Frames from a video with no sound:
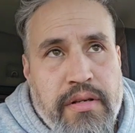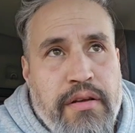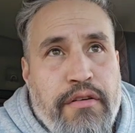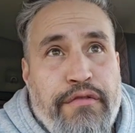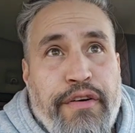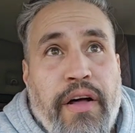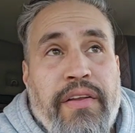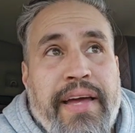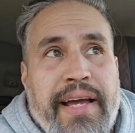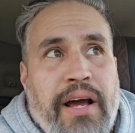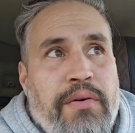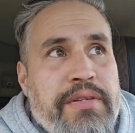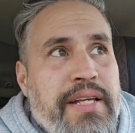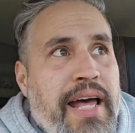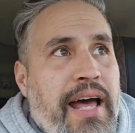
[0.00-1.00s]
felt like I
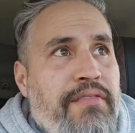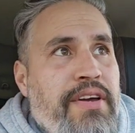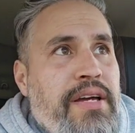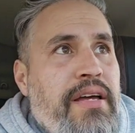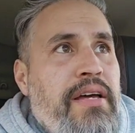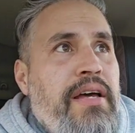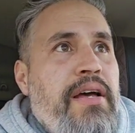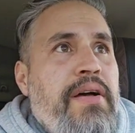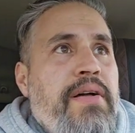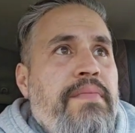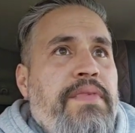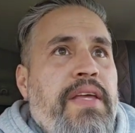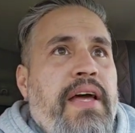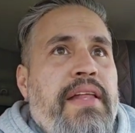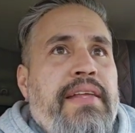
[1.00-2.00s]
was having.
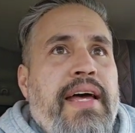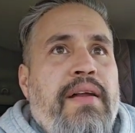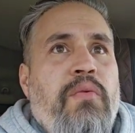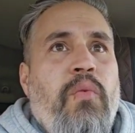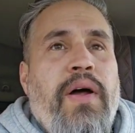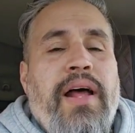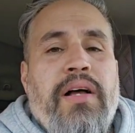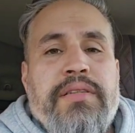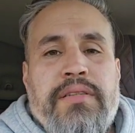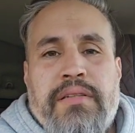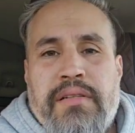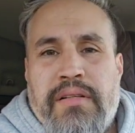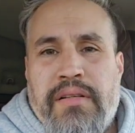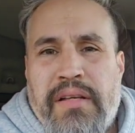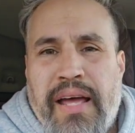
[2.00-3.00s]
And then what else?
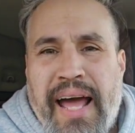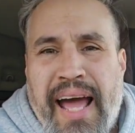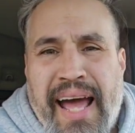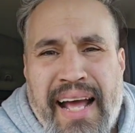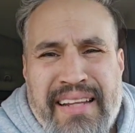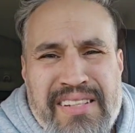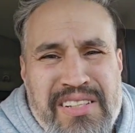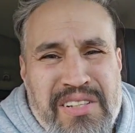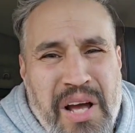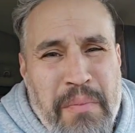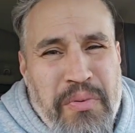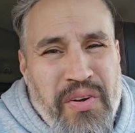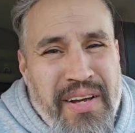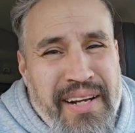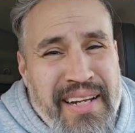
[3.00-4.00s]
I had to stop
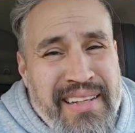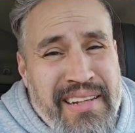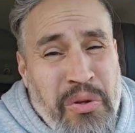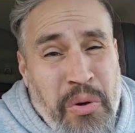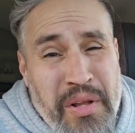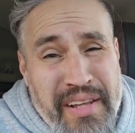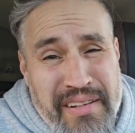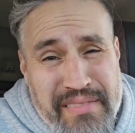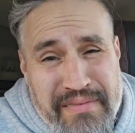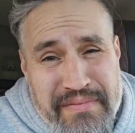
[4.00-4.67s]
looking in the toilet.